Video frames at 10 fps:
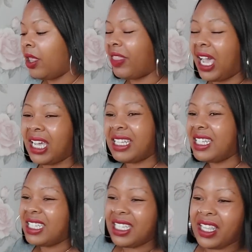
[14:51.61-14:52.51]
that
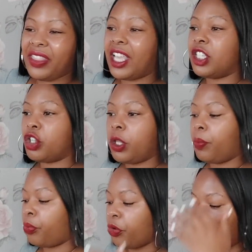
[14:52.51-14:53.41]
things could
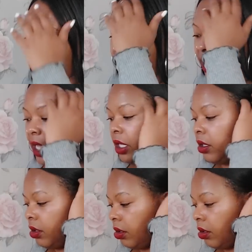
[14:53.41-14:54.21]
improve, yeah,